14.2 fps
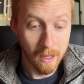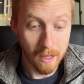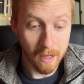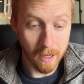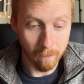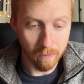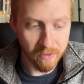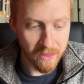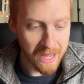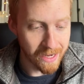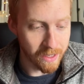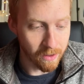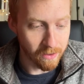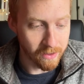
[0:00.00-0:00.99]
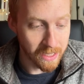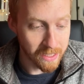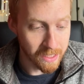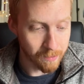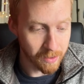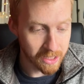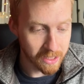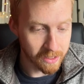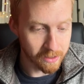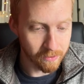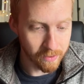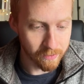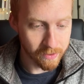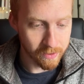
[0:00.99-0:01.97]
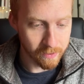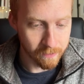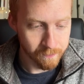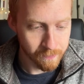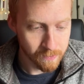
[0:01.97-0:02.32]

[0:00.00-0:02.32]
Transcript: that aerodynamic. I agree with you.